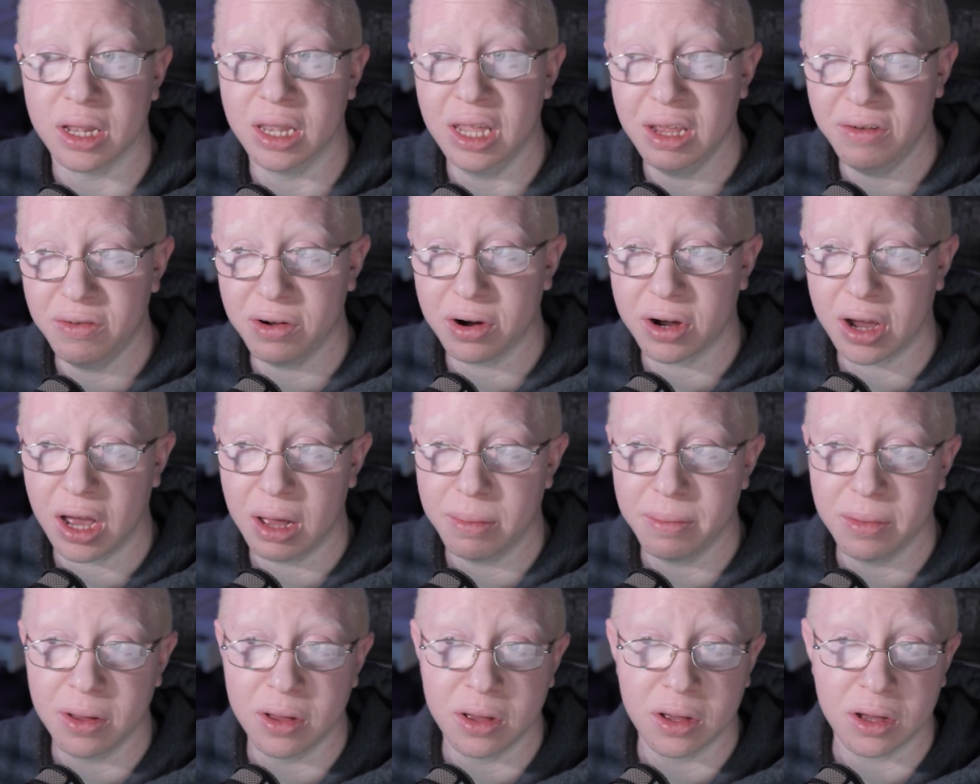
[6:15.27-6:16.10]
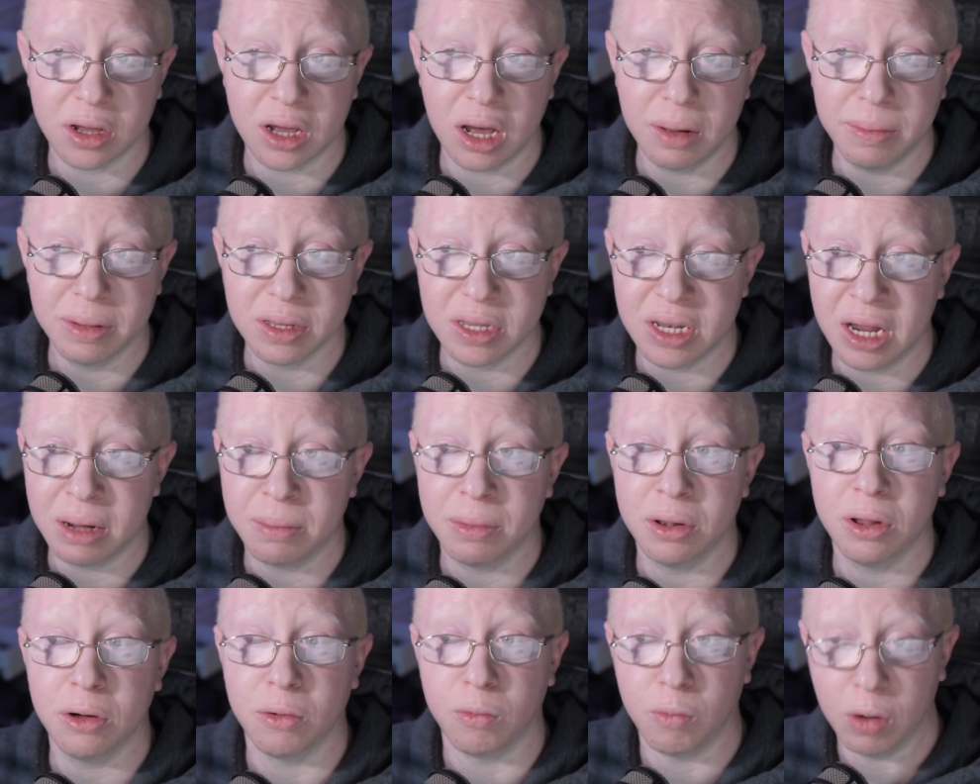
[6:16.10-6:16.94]
Leave your comments
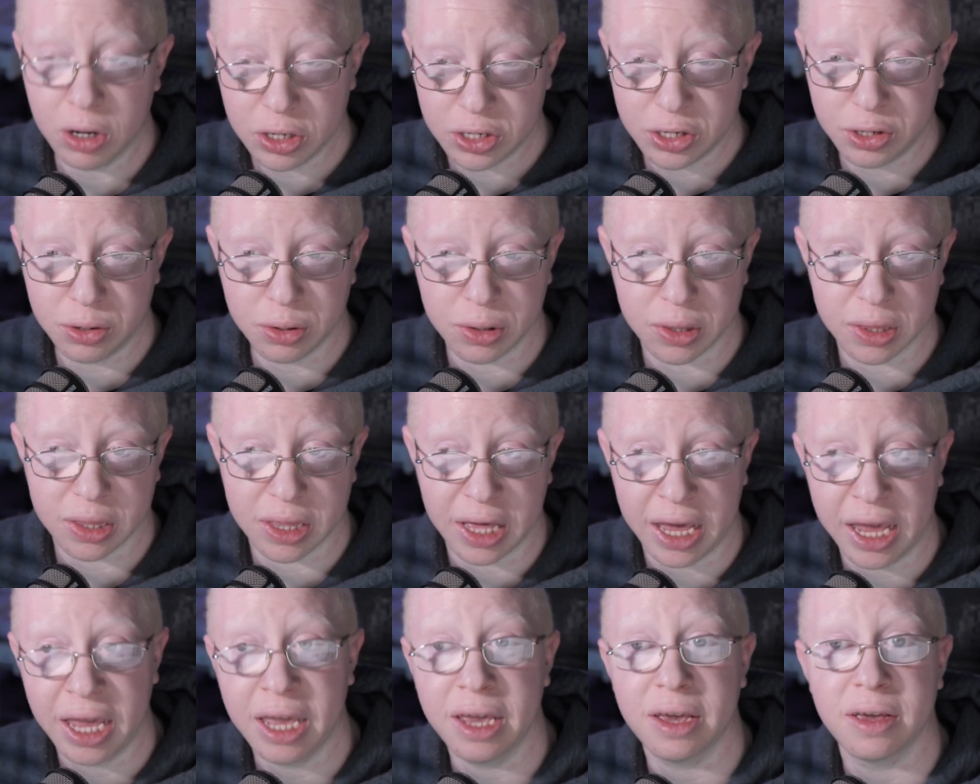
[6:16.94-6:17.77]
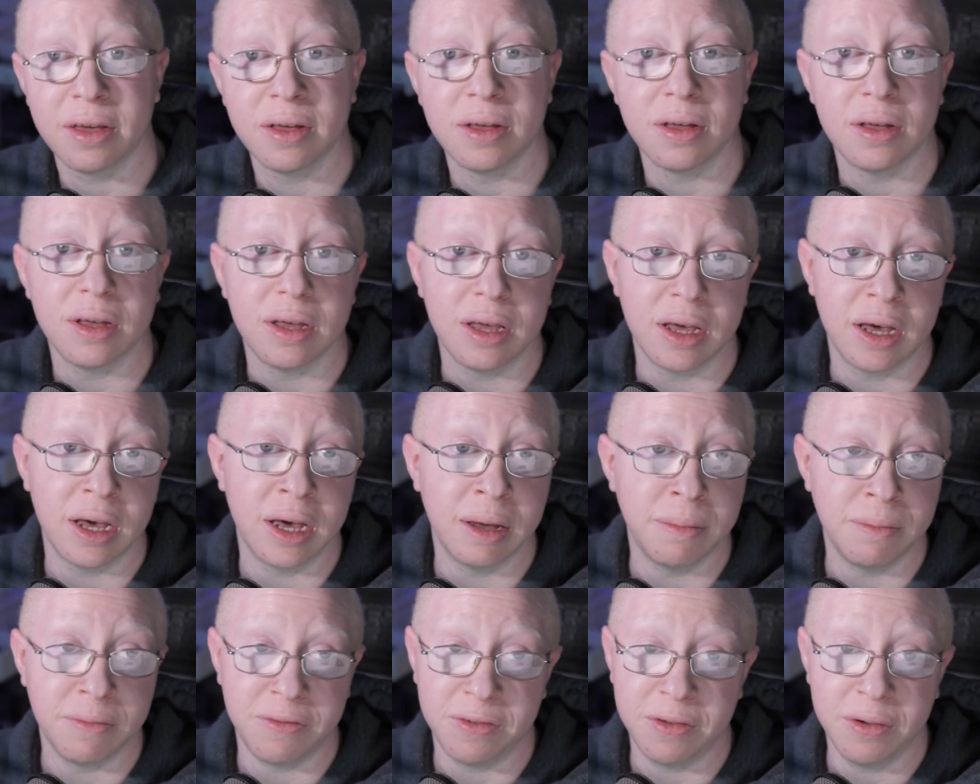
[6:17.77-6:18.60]
down below what you think.
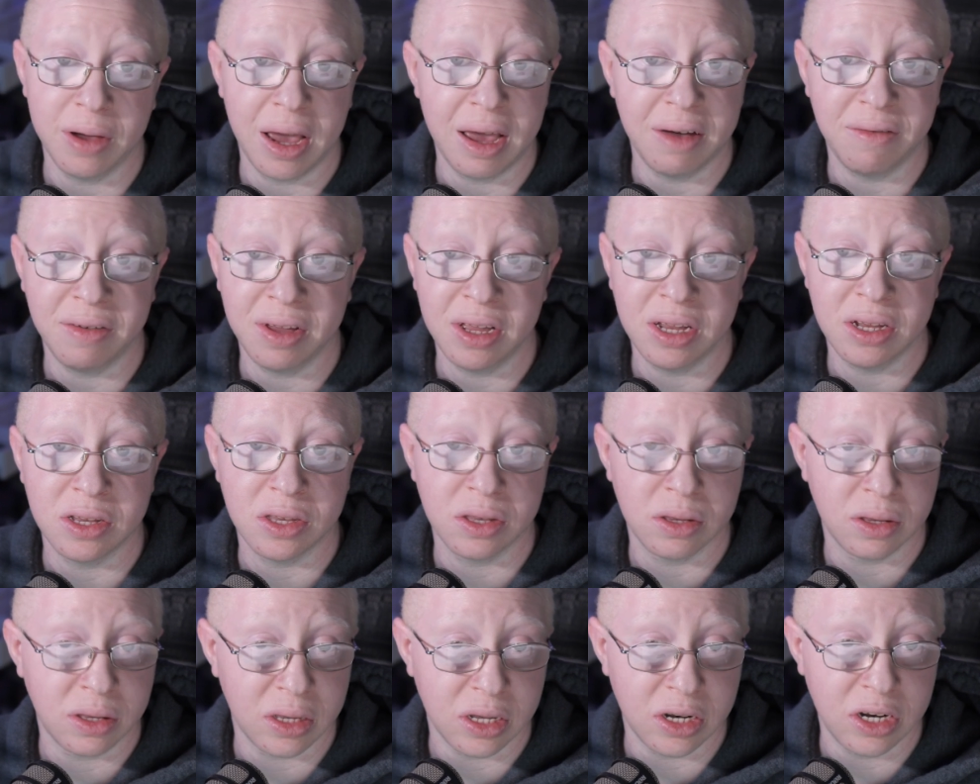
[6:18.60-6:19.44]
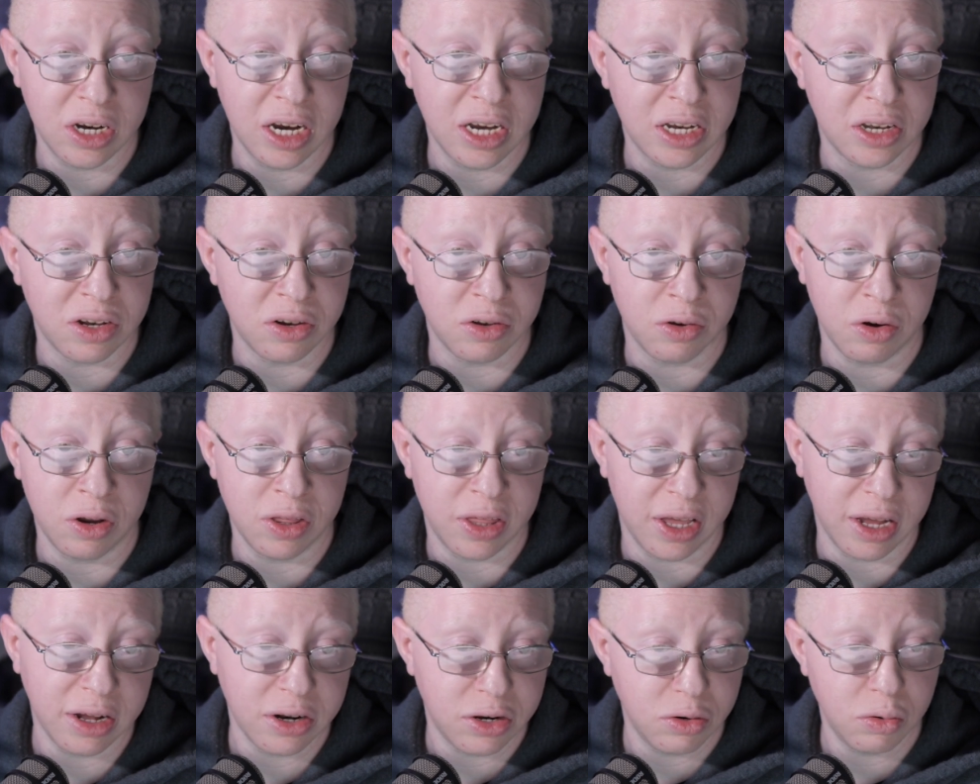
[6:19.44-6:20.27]
If you have any suggestions or
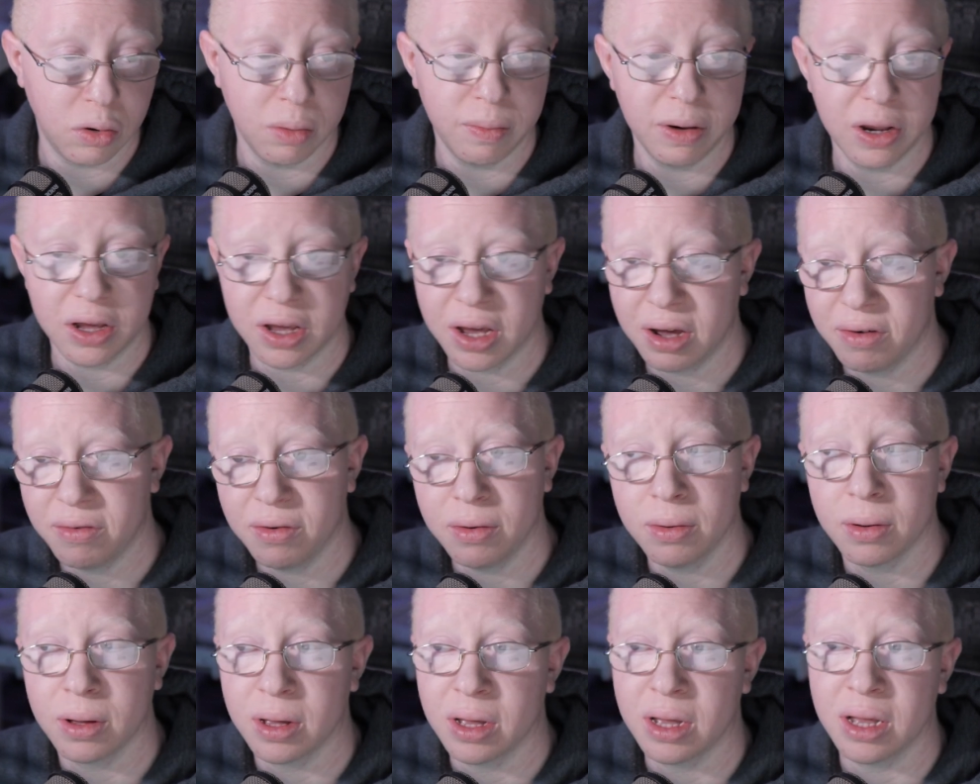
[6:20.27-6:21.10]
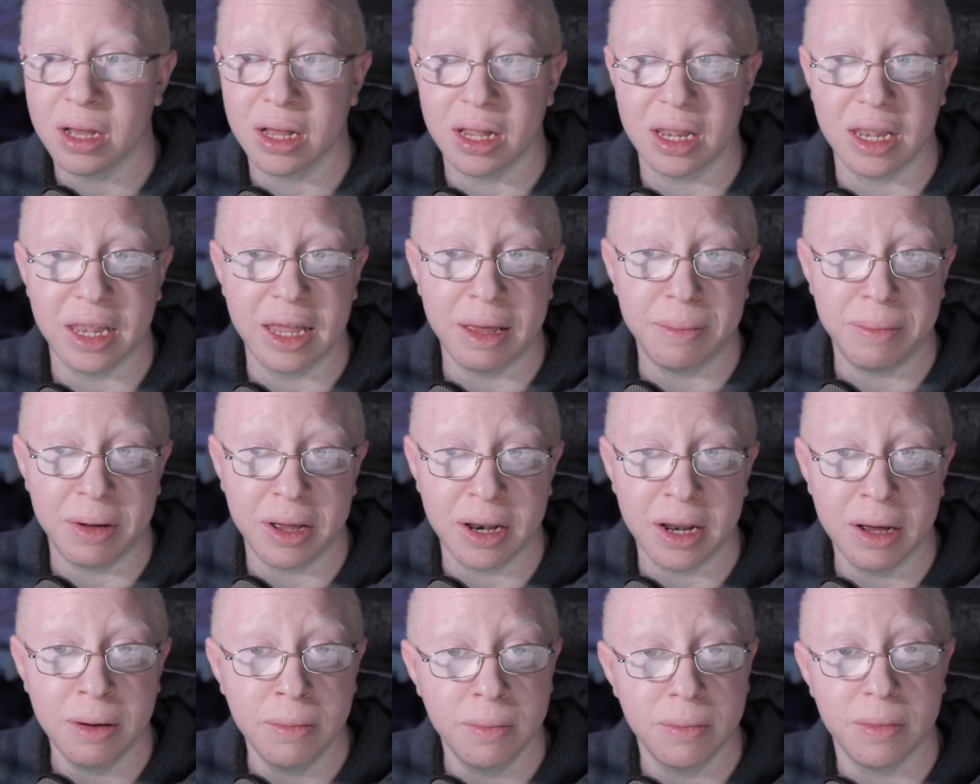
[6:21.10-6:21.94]
anything else you want me to cover, let
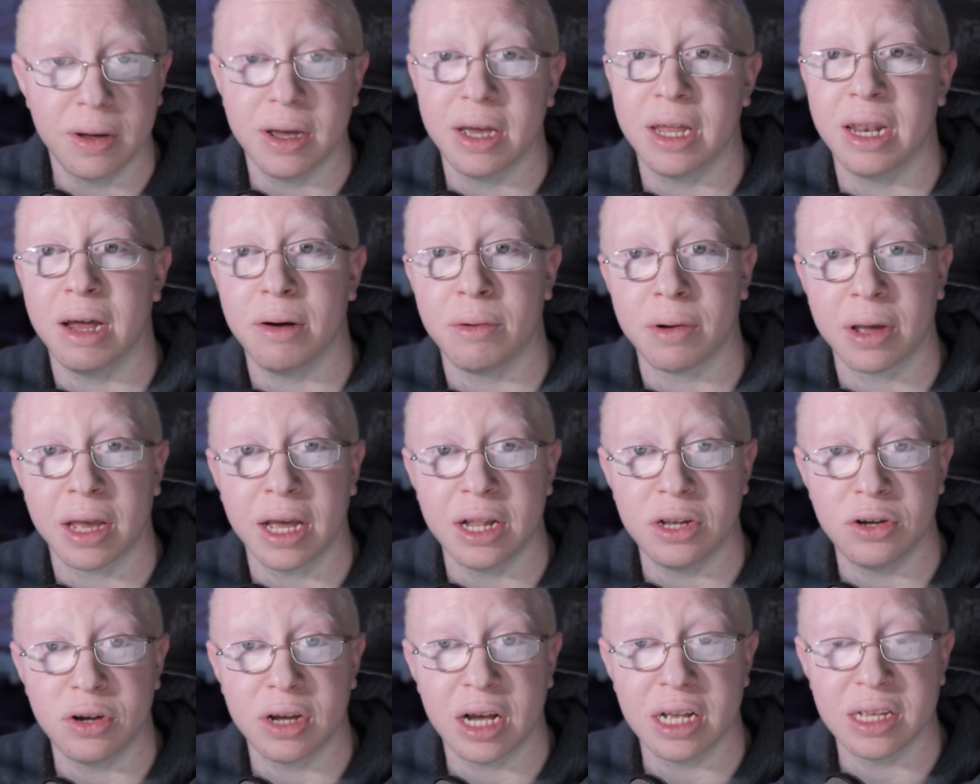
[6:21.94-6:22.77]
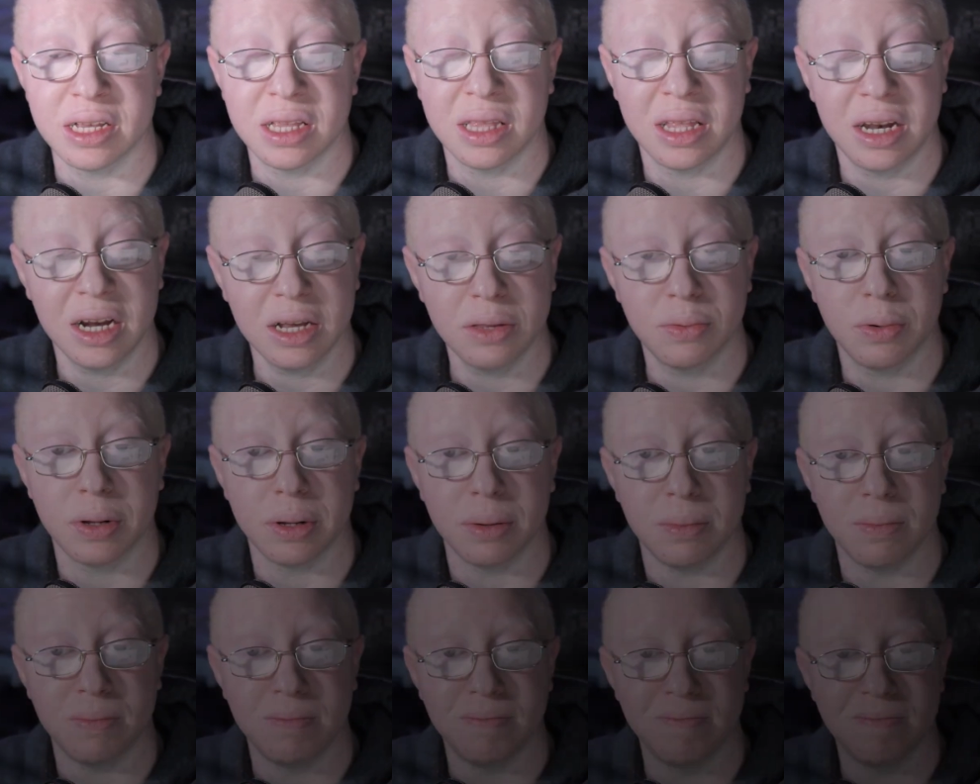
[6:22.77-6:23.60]
me know, and I will catch you guys in the next
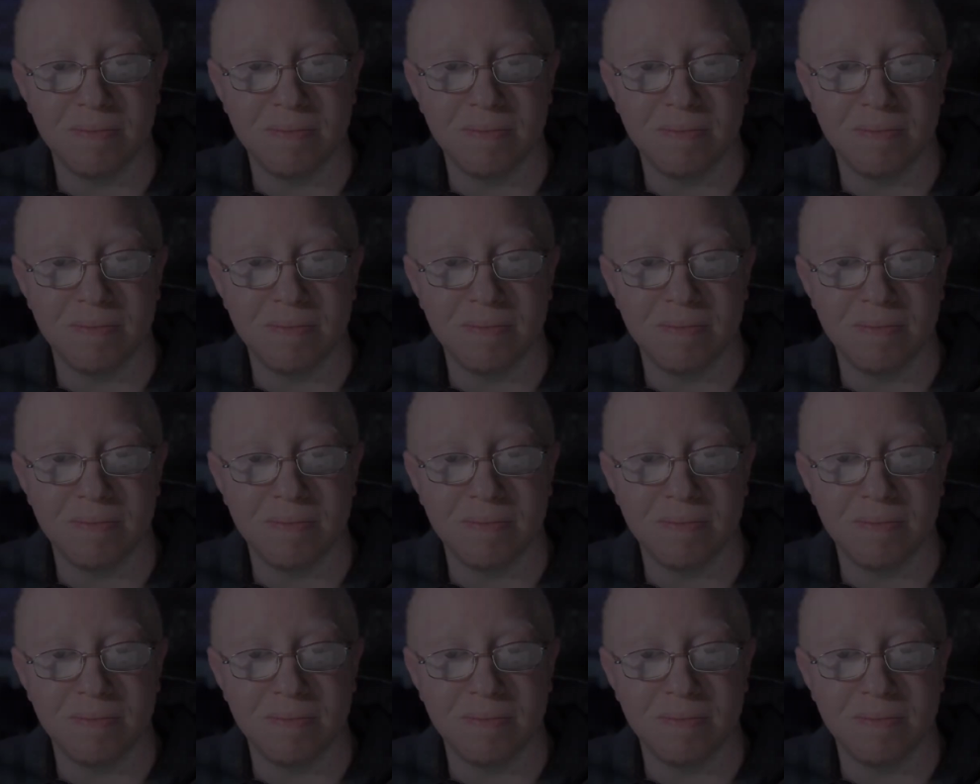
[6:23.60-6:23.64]
one.